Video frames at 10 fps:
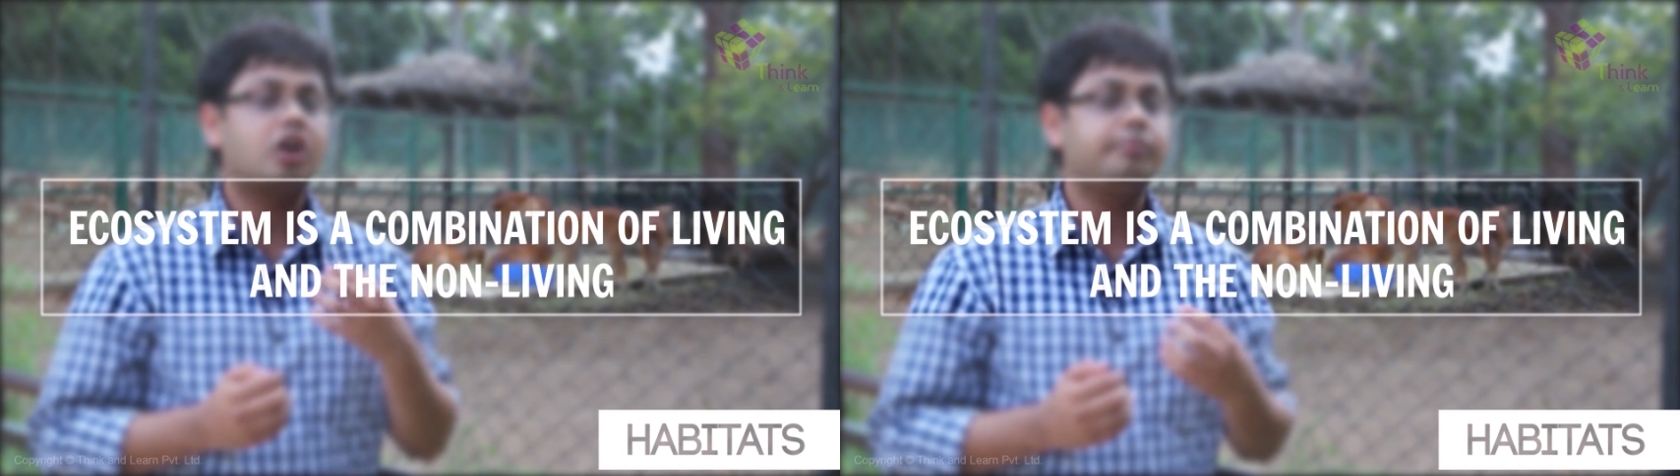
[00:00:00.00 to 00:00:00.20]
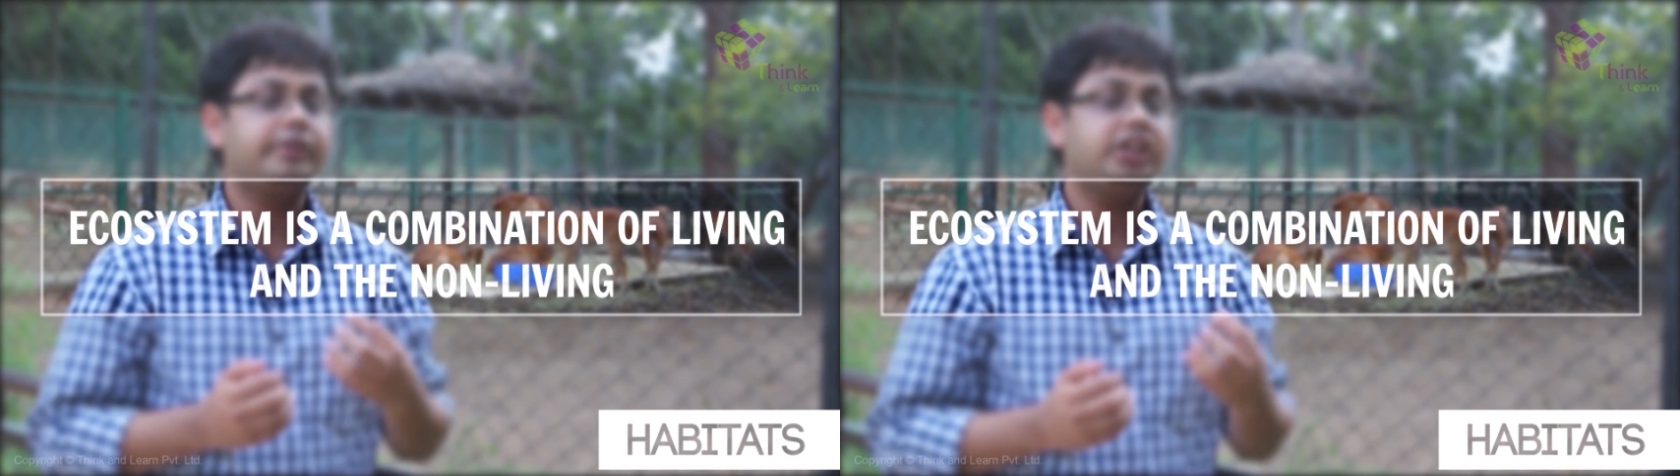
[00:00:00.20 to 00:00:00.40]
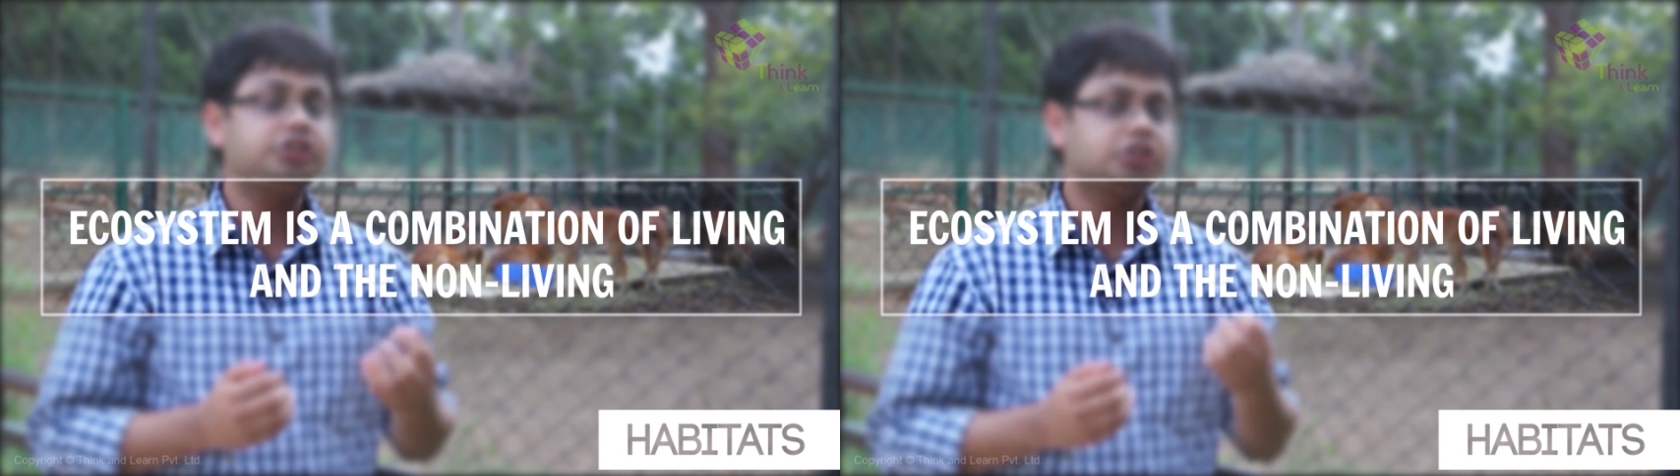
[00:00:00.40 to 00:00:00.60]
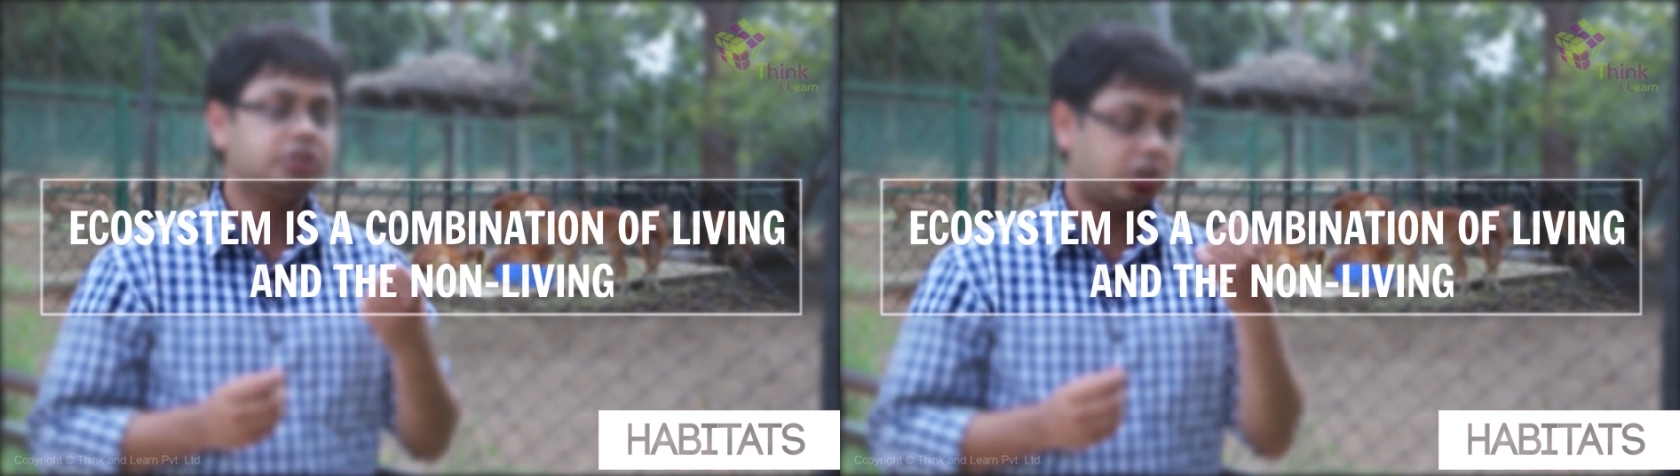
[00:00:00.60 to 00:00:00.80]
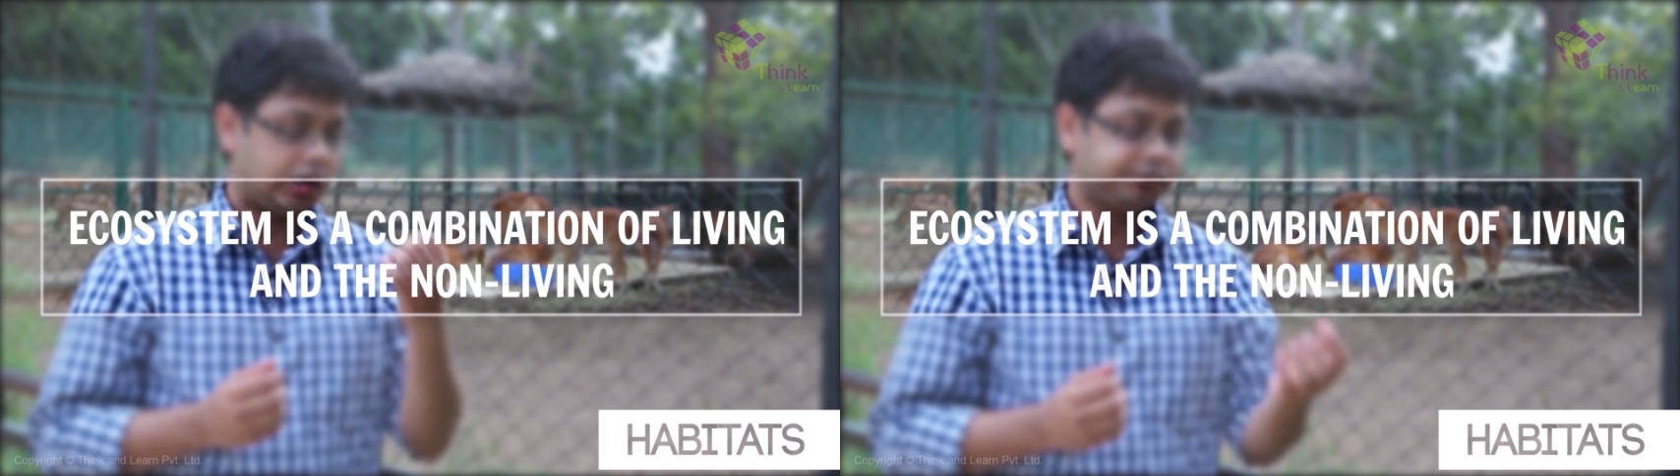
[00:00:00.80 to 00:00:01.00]
a
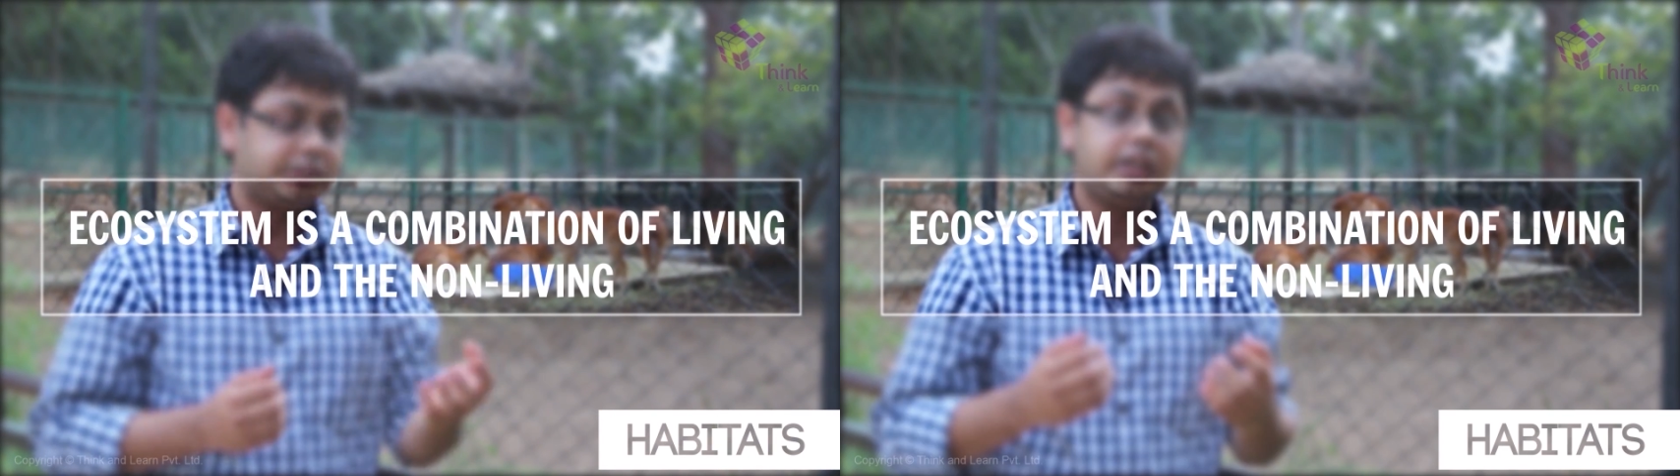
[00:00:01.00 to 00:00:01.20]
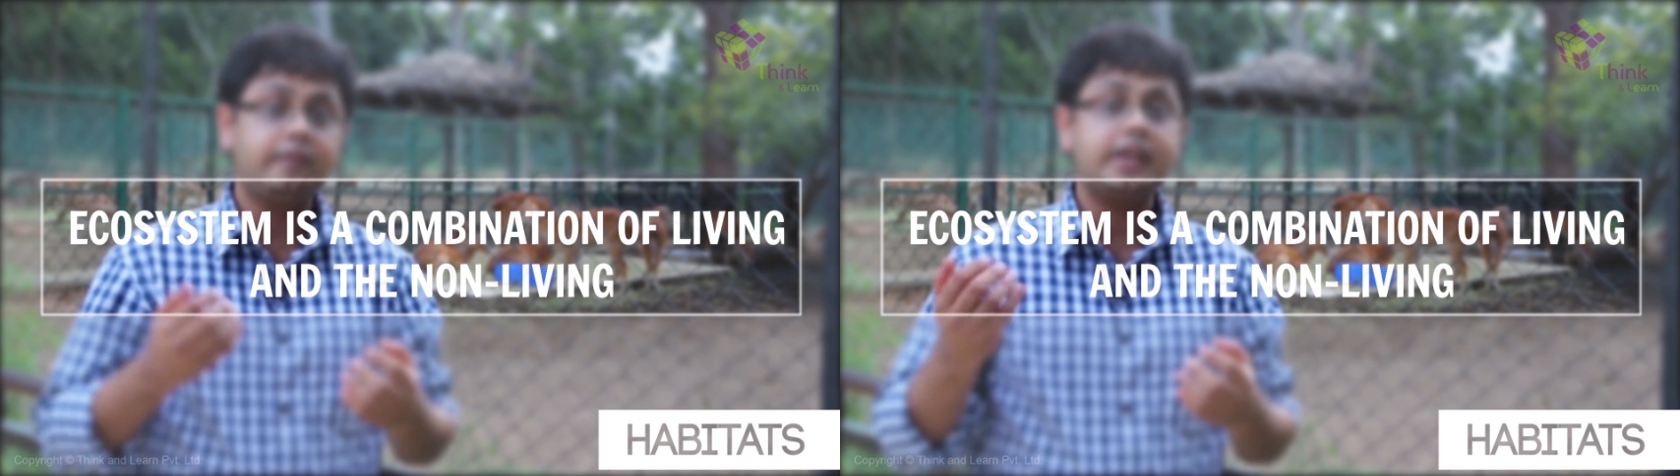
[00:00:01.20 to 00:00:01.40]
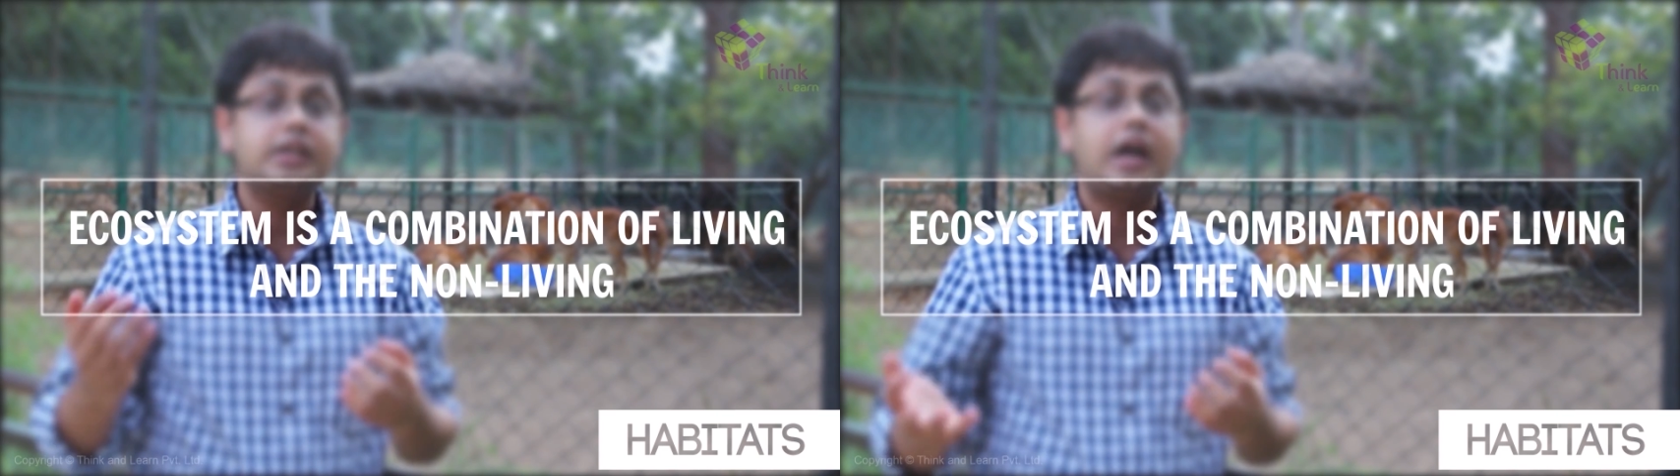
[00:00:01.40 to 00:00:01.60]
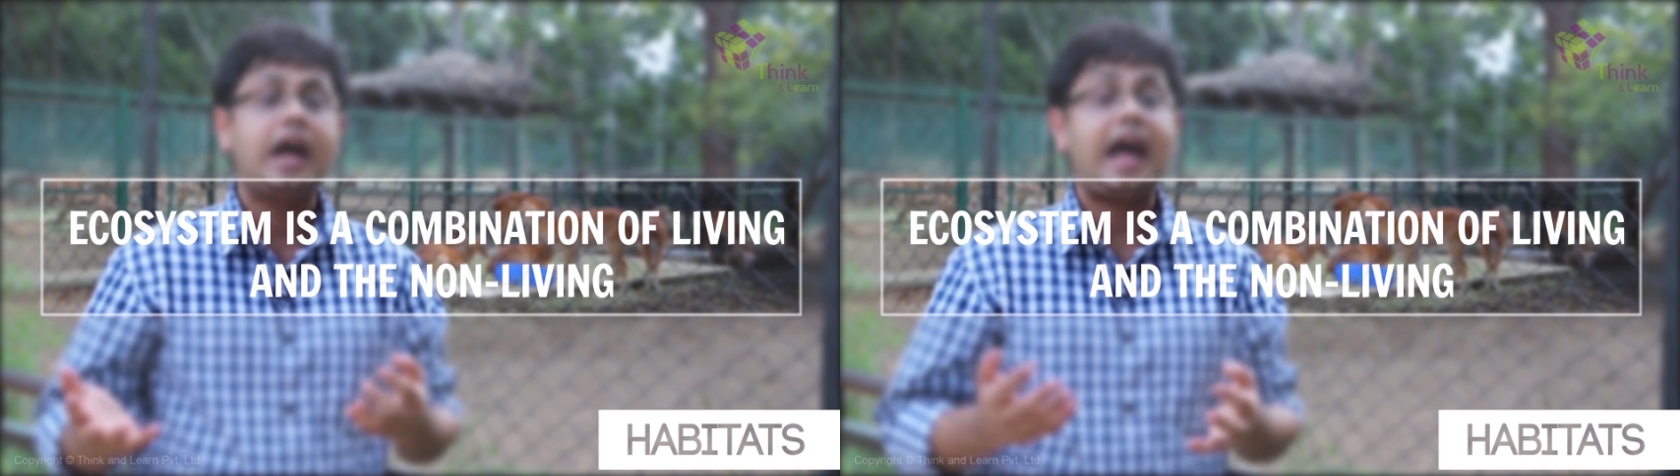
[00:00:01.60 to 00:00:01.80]
combination of the living